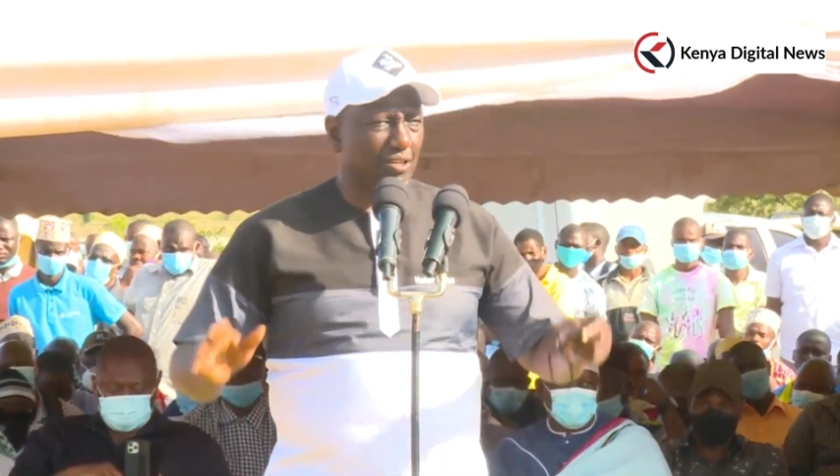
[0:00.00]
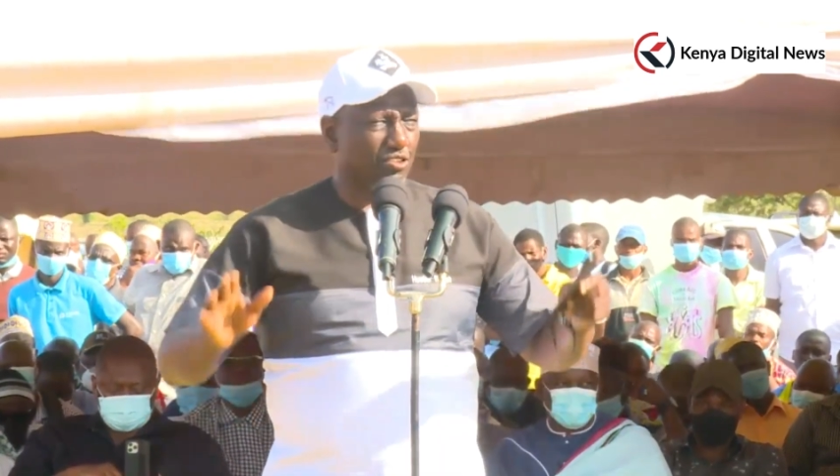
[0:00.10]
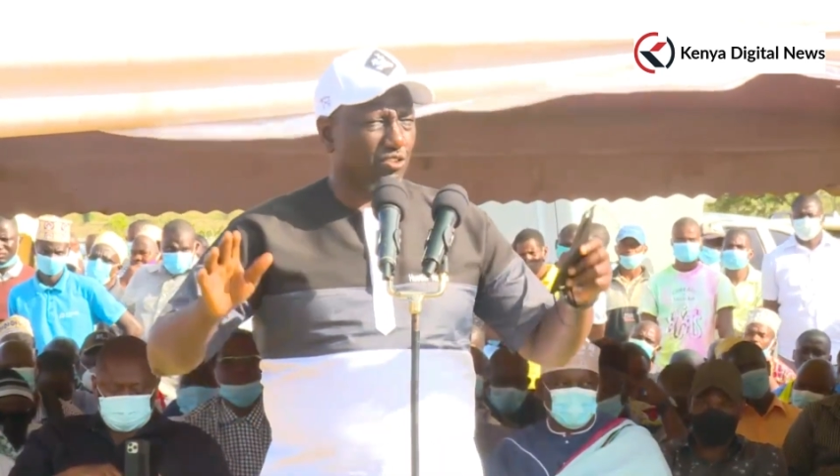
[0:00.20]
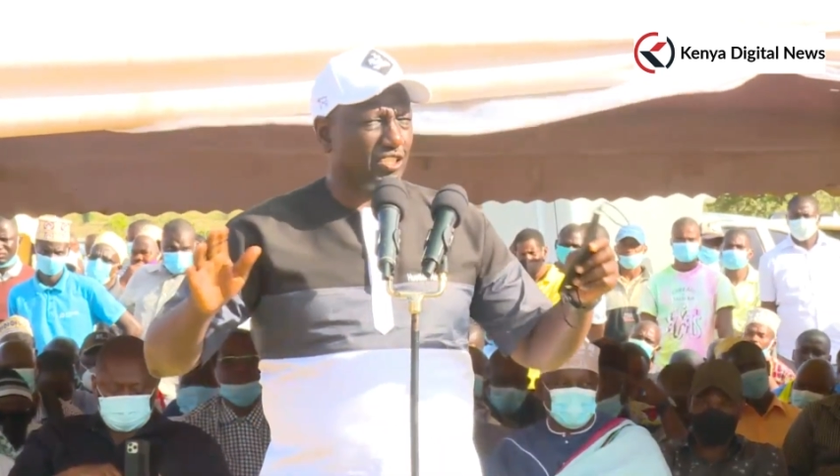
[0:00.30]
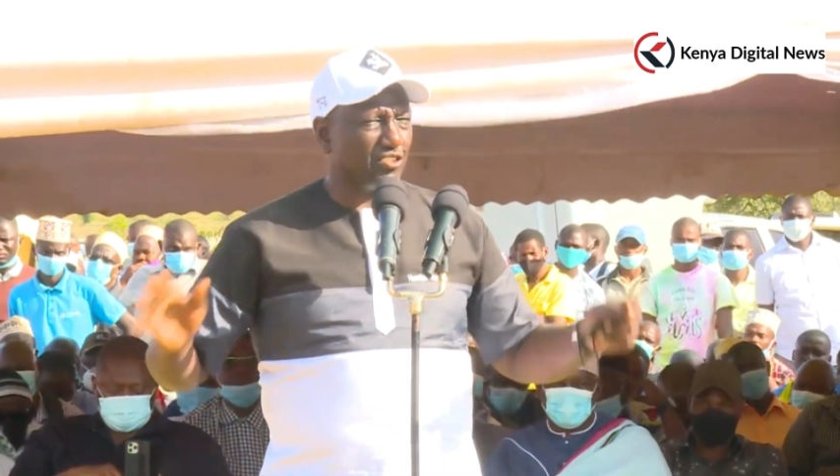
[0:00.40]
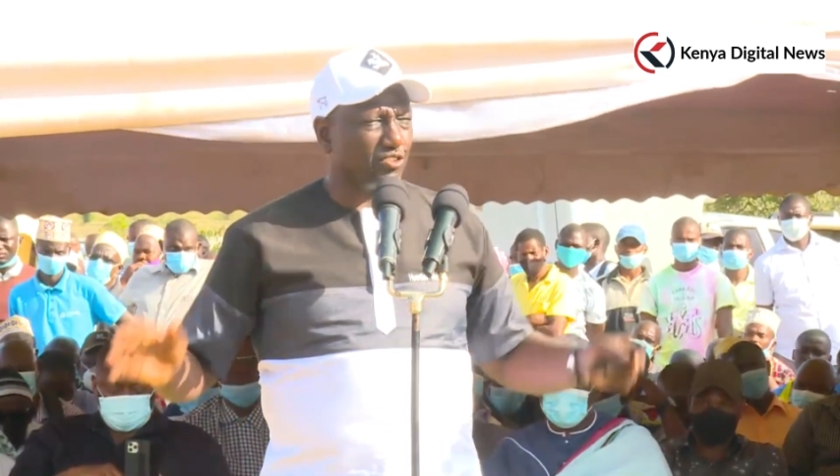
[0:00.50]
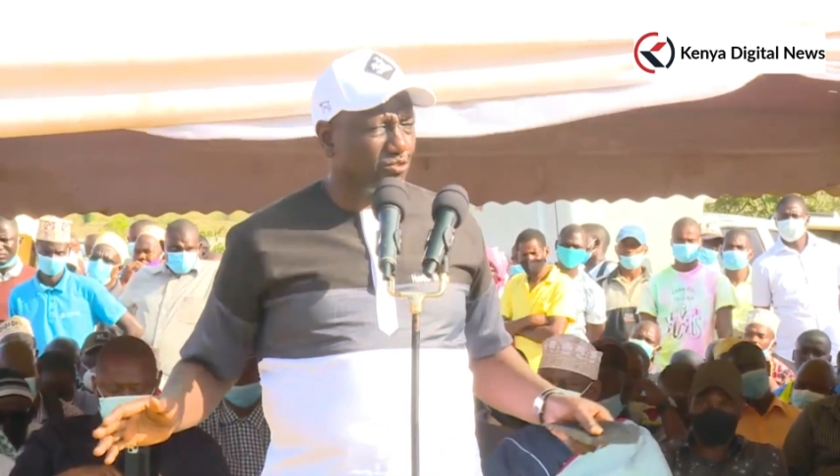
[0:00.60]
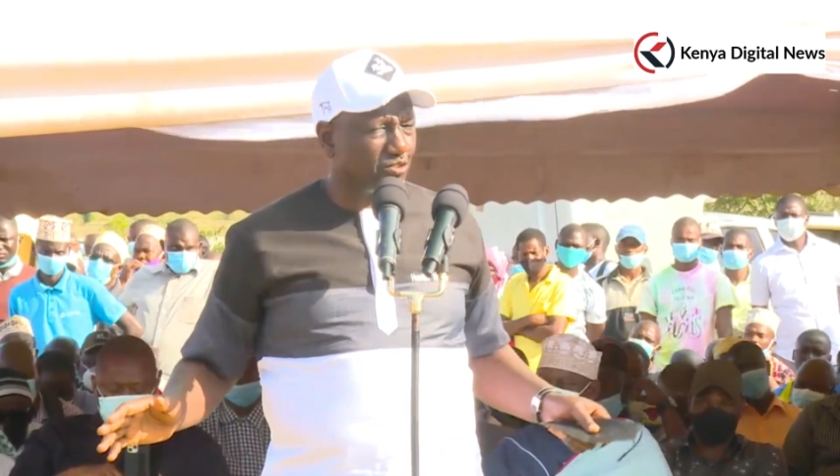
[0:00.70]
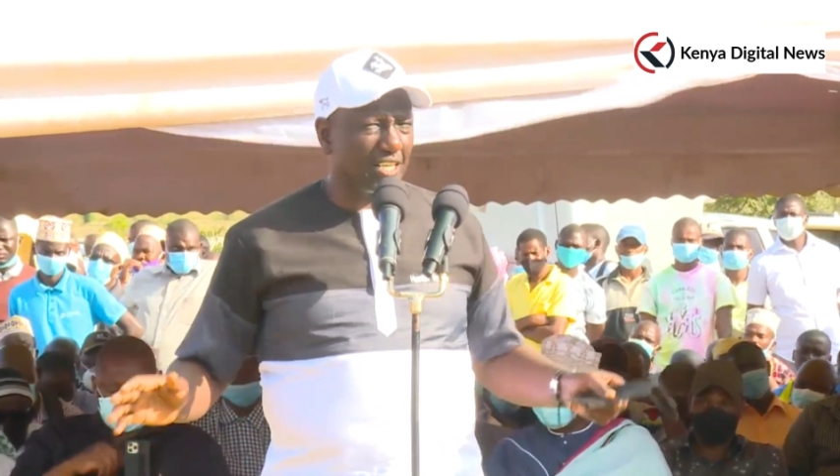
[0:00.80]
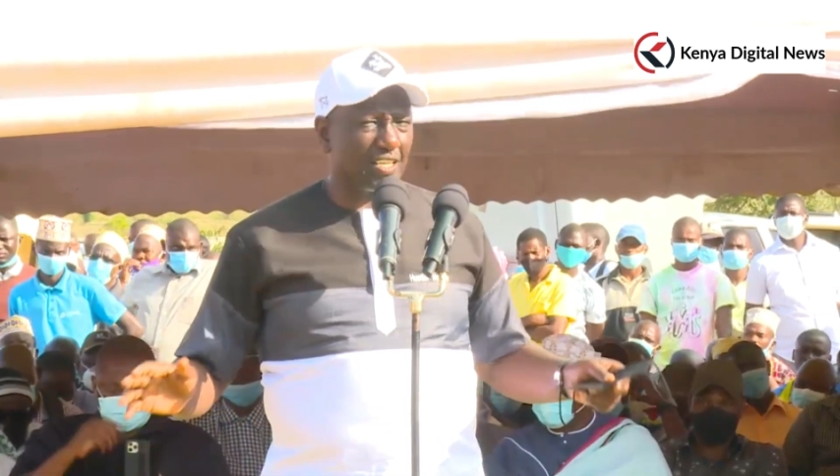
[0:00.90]
will continue to
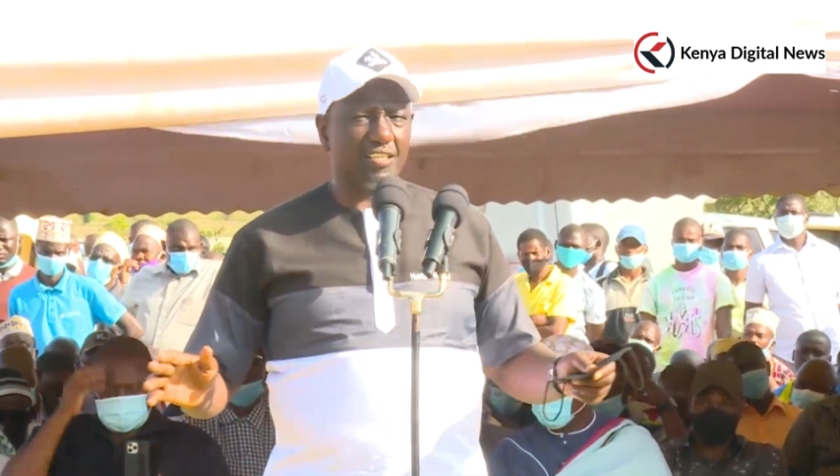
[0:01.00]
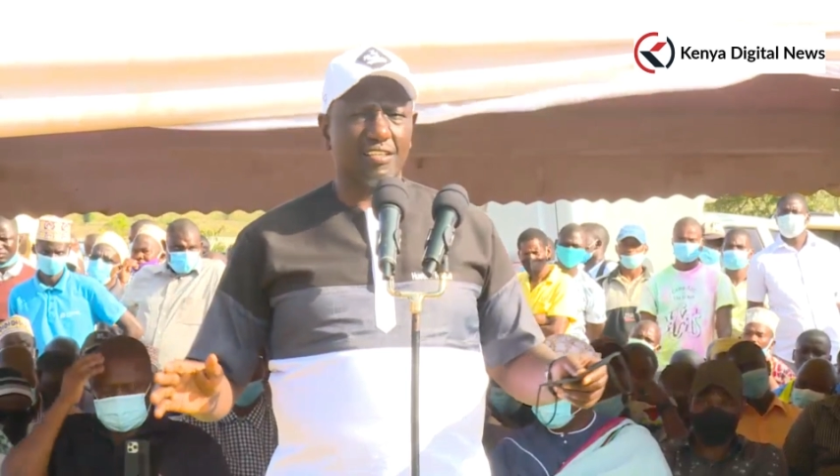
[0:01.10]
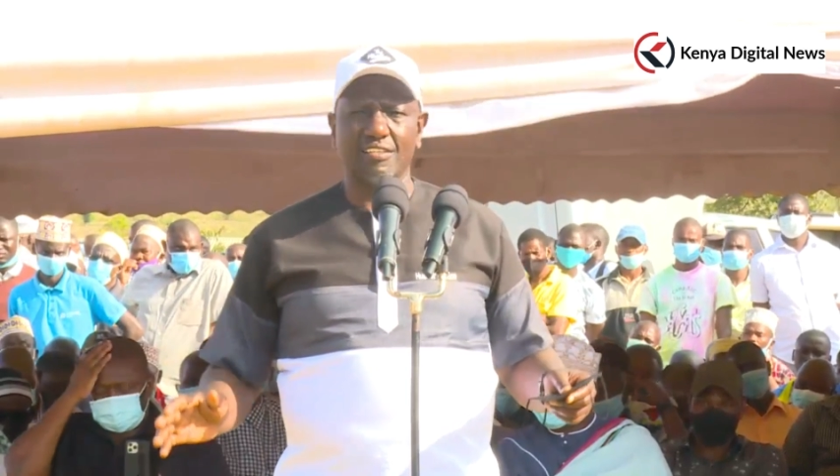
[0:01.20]
say,